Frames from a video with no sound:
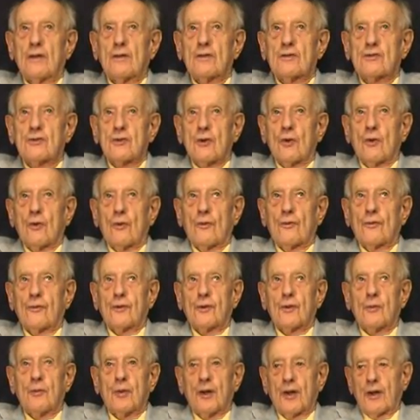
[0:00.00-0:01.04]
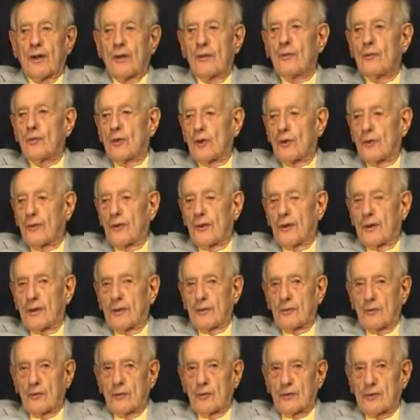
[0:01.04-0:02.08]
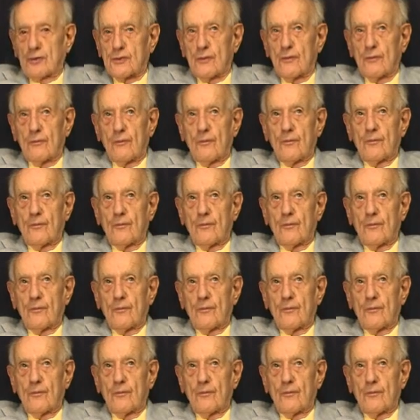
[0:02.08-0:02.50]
so to begin with, it was a